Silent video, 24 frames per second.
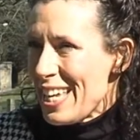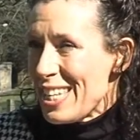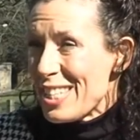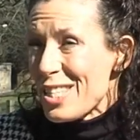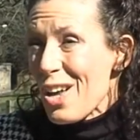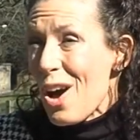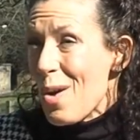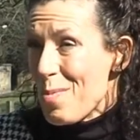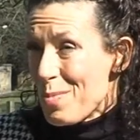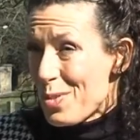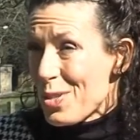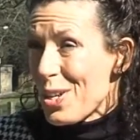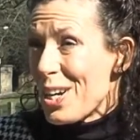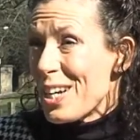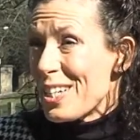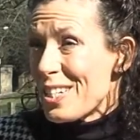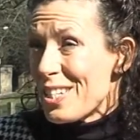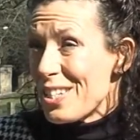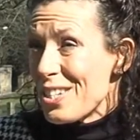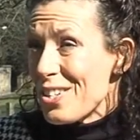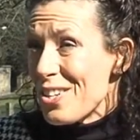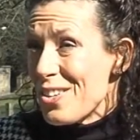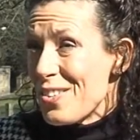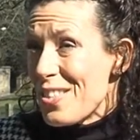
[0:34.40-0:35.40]
So I'm
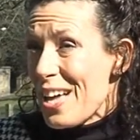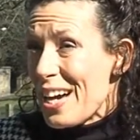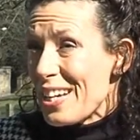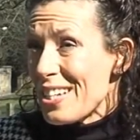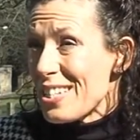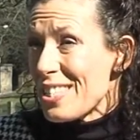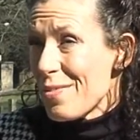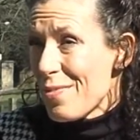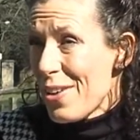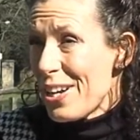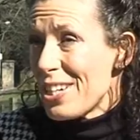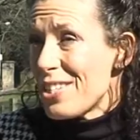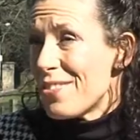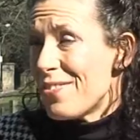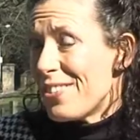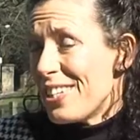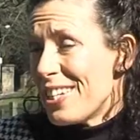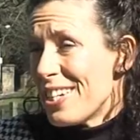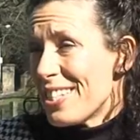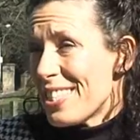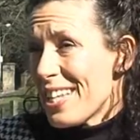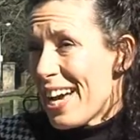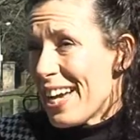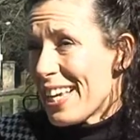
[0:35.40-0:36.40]
trying to do that as
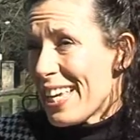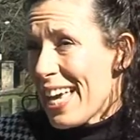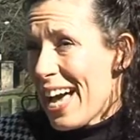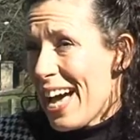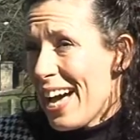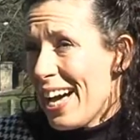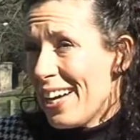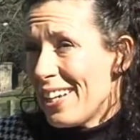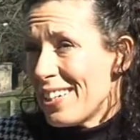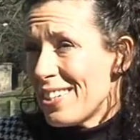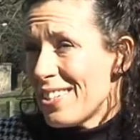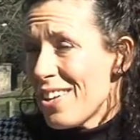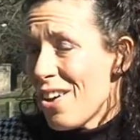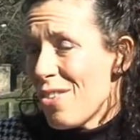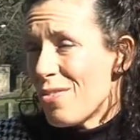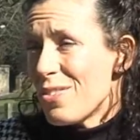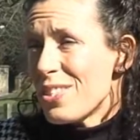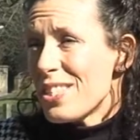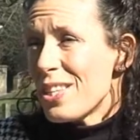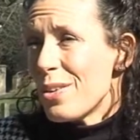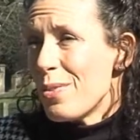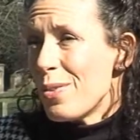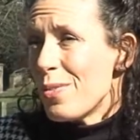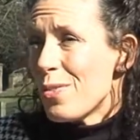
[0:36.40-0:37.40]
effectively as I can.
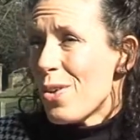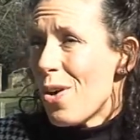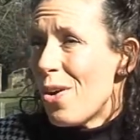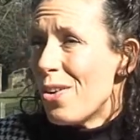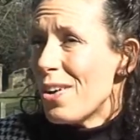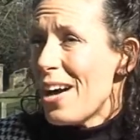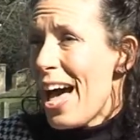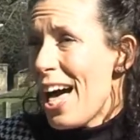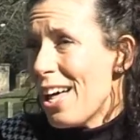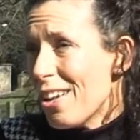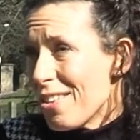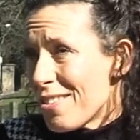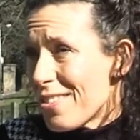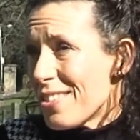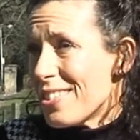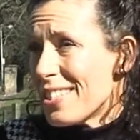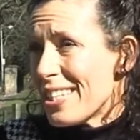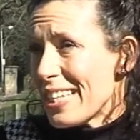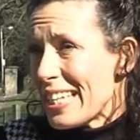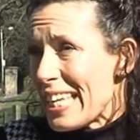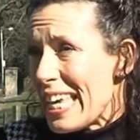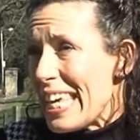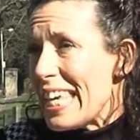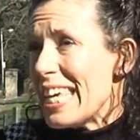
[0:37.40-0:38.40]
Obviously we've got health
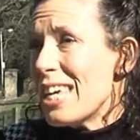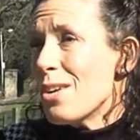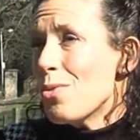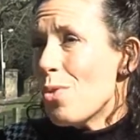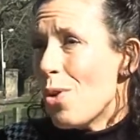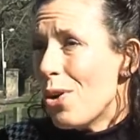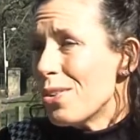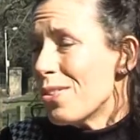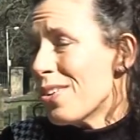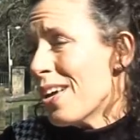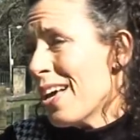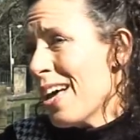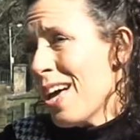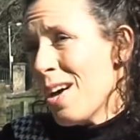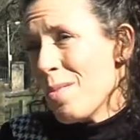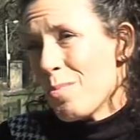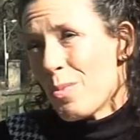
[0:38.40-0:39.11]
as a key one.